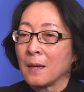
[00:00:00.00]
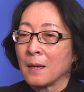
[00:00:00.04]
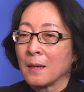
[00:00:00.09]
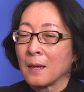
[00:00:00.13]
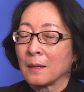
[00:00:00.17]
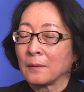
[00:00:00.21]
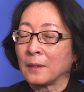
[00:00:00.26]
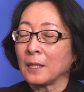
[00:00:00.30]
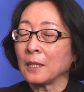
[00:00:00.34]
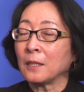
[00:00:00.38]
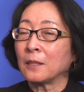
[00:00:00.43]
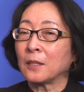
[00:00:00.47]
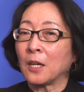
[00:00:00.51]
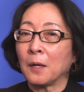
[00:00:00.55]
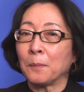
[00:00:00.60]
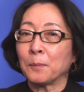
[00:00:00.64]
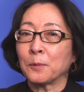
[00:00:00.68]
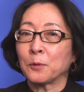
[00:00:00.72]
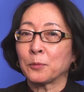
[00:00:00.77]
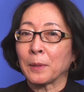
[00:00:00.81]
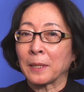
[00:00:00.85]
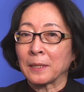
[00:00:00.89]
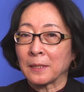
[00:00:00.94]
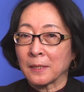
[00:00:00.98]
I think
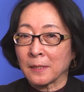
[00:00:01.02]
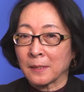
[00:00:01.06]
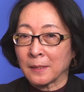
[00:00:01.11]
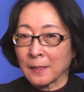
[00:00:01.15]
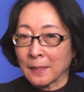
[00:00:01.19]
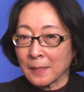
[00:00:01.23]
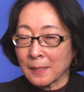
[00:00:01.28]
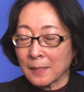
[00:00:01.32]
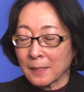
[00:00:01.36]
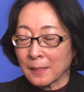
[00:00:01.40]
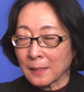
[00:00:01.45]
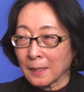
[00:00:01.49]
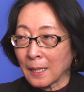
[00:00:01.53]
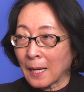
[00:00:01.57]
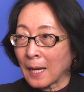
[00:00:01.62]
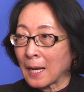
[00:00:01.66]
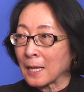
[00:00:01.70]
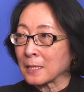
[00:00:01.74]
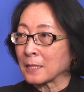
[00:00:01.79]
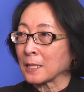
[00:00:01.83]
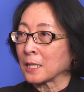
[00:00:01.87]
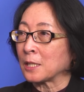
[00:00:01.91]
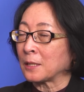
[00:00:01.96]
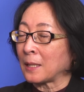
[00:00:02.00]
COP26
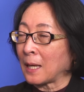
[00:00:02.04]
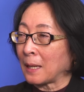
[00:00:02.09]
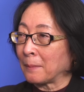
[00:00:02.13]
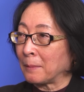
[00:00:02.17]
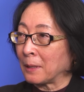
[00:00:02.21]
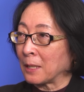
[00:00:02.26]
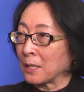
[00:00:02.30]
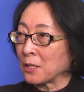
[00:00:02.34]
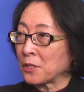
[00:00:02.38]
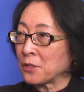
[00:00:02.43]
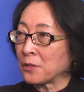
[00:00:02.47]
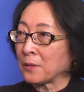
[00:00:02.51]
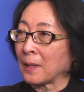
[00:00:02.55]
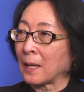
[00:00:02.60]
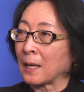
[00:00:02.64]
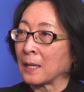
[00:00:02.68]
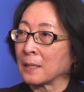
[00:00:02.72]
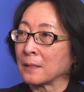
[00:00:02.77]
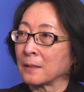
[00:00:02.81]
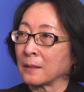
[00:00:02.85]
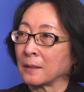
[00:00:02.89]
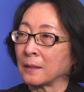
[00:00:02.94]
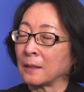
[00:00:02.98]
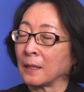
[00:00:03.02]
has established
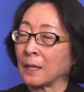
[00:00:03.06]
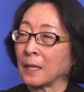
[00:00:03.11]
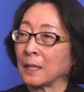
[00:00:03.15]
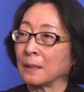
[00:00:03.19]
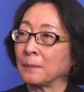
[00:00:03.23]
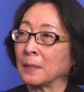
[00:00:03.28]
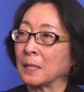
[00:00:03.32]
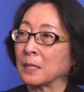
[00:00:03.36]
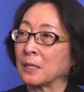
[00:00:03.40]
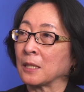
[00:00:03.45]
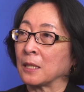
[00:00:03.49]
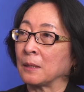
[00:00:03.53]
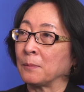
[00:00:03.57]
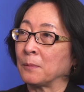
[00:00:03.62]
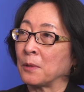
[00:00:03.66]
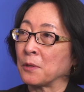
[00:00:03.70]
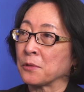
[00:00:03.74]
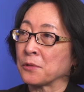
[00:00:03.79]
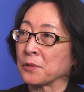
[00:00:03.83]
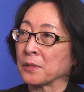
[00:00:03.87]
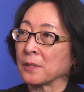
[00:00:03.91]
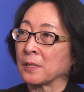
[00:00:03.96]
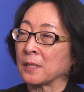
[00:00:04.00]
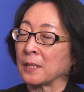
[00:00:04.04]
that climate
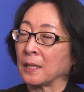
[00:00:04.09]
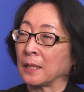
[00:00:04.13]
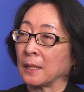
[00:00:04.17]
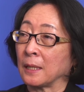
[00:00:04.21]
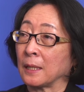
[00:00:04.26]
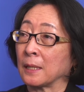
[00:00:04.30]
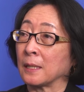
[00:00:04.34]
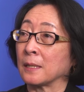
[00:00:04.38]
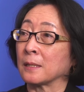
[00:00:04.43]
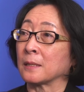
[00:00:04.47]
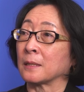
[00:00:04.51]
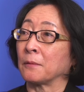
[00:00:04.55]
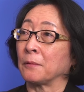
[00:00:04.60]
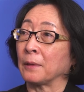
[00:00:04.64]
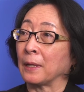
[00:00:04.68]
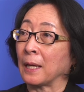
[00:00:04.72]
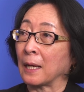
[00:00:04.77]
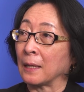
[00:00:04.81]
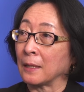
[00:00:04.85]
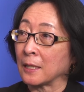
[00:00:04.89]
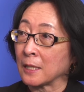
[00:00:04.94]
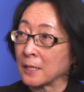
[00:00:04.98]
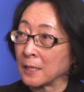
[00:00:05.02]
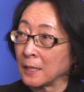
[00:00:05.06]
emergency is a
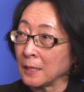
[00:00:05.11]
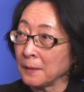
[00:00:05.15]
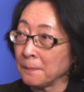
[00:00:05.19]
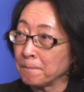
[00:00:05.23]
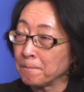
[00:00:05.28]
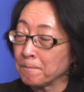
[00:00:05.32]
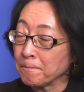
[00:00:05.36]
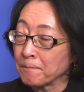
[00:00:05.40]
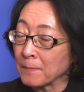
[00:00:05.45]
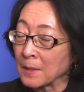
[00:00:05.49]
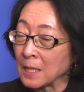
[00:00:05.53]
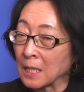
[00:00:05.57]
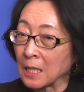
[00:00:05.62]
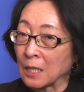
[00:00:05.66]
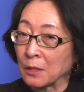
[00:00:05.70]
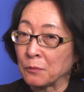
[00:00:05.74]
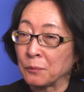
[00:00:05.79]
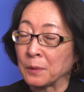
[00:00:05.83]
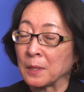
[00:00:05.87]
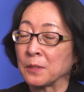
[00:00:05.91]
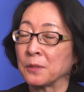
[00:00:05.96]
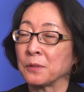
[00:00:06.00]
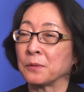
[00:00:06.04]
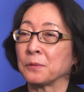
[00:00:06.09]
reality.
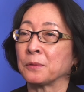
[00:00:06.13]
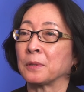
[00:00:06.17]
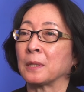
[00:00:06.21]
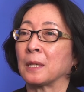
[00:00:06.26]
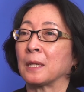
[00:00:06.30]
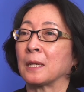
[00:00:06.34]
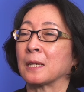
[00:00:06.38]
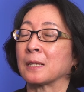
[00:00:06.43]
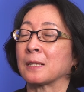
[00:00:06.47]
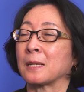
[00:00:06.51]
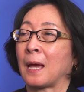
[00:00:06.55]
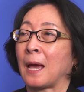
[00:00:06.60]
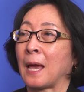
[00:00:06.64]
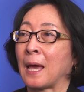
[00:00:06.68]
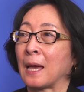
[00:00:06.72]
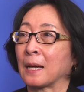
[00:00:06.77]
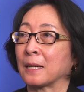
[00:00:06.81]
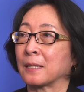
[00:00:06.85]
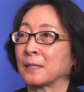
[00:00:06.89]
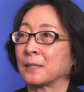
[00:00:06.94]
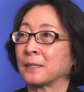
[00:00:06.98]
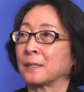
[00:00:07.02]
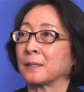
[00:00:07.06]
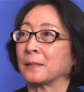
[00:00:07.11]
If we do not
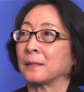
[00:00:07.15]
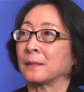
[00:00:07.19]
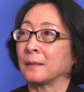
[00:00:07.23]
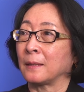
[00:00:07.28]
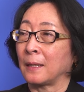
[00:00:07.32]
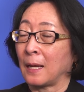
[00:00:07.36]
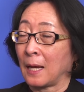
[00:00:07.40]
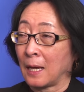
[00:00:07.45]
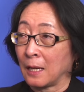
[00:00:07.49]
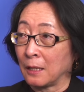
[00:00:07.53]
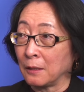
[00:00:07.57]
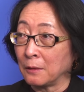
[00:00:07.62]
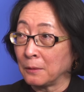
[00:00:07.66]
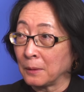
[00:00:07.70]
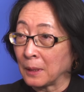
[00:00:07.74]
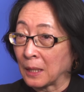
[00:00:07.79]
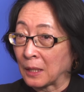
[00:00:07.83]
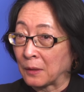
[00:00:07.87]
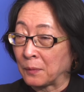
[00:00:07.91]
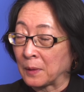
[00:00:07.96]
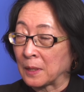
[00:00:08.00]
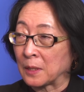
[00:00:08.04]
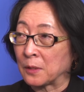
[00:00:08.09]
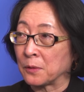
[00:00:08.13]
act now,
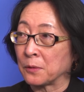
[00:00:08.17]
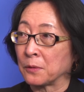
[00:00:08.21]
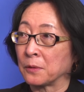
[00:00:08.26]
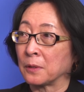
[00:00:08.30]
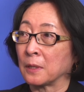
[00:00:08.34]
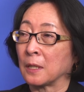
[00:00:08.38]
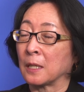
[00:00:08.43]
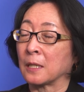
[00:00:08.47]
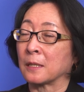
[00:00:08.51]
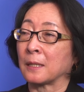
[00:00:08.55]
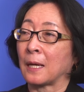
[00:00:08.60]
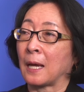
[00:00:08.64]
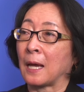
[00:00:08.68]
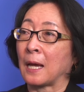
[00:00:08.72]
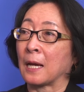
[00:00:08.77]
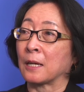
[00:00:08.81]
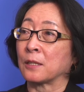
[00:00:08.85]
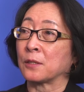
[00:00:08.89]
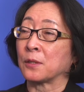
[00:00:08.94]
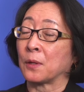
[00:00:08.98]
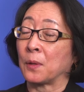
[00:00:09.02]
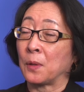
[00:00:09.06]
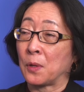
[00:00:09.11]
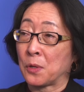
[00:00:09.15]
if we do not
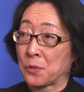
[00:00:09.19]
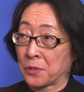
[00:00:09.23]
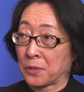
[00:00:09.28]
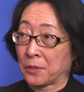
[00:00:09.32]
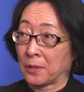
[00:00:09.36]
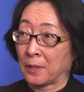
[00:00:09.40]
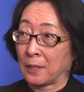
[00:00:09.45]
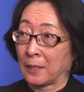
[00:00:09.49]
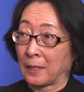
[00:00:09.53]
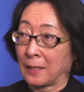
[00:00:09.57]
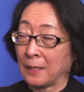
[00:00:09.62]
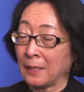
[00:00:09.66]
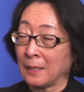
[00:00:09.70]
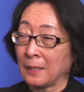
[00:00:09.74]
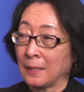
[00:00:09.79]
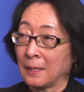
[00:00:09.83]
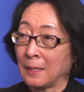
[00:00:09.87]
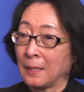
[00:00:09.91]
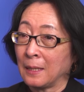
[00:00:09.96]
act urgently,